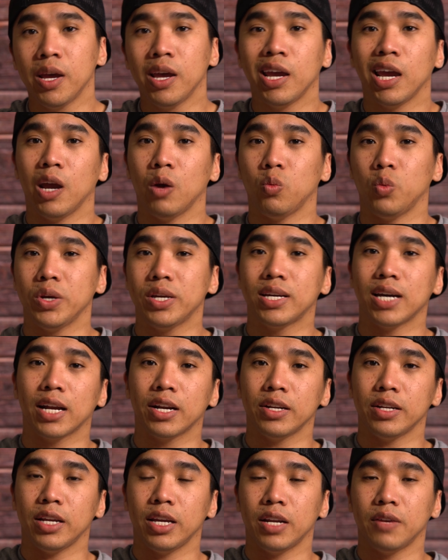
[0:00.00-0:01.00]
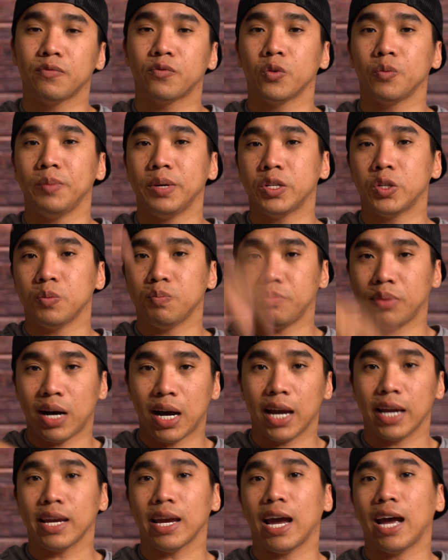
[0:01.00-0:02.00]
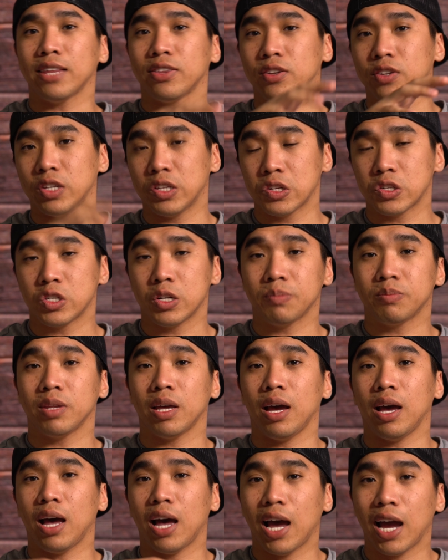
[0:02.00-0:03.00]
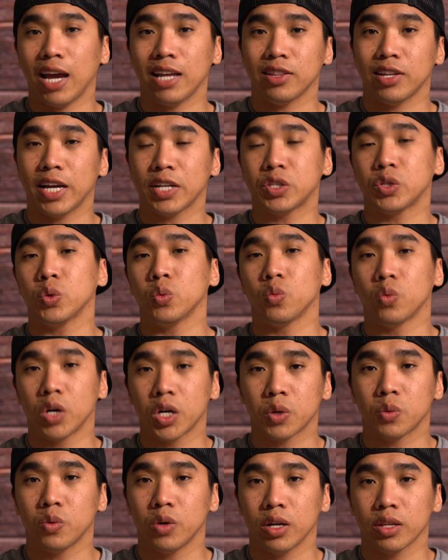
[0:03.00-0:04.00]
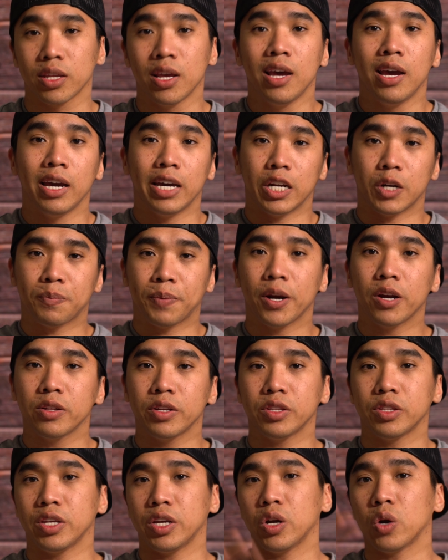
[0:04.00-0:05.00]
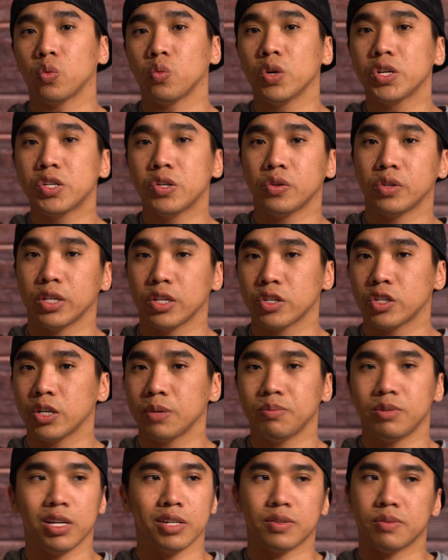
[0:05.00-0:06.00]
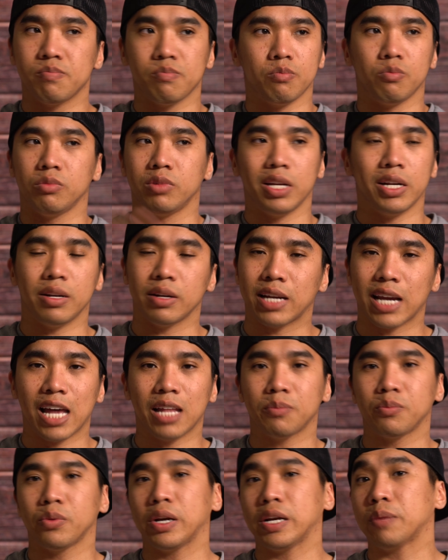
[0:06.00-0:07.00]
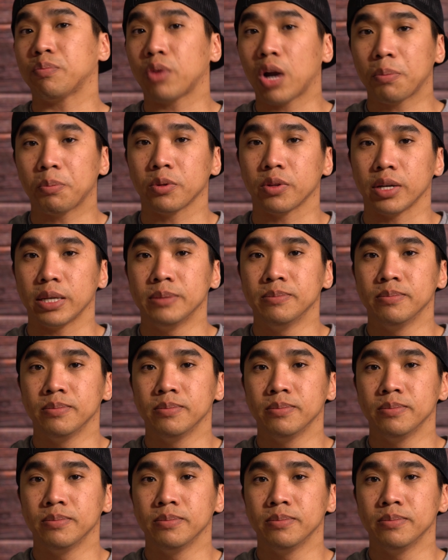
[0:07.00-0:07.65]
and we got it in for me to buy at the dealership that I like to work with, and apparently the original dealership just didn't calibrate it properly.